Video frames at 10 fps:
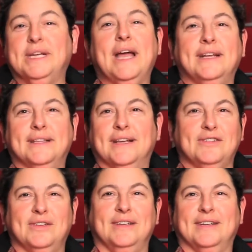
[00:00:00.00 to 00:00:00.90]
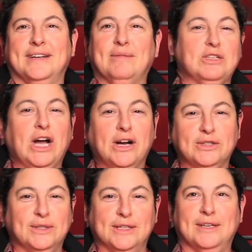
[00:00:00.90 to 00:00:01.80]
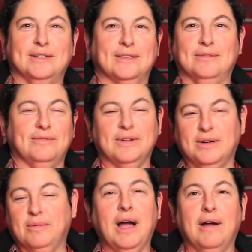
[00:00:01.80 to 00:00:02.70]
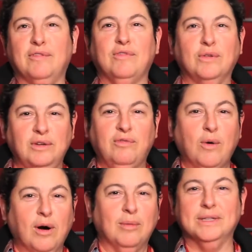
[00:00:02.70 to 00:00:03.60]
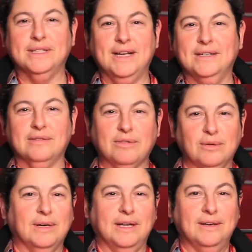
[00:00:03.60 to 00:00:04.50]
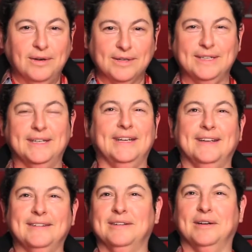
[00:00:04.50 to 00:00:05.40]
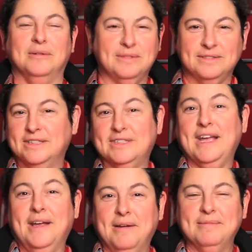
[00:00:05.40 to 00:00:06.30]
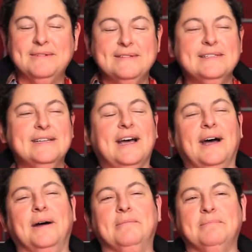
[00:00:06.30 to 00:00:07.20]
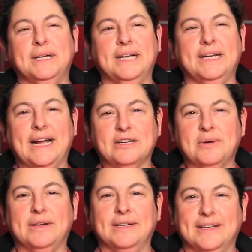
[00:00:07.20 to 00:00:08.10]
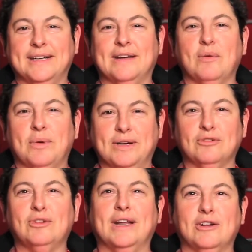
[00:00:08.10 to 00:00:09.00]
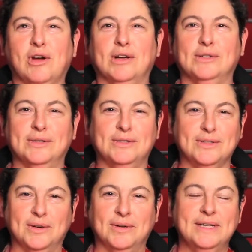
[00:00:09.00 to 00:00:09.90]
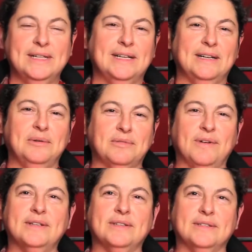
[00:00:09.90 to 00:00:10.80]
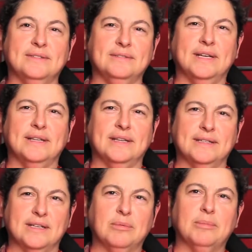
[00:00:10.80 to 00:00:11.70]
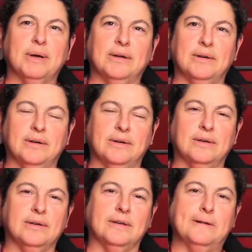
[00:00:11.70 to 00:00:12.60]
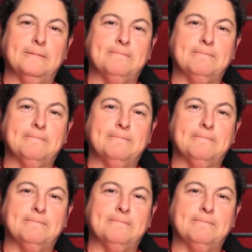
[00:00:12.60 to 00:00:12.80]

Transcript: pretended that she didn't have a childhood, that she kind of arrived fully formed at the age of 30 in New York City, Shazam. But in actuality, like everyone else, she had a childhood. So it was fun to dig things up about her.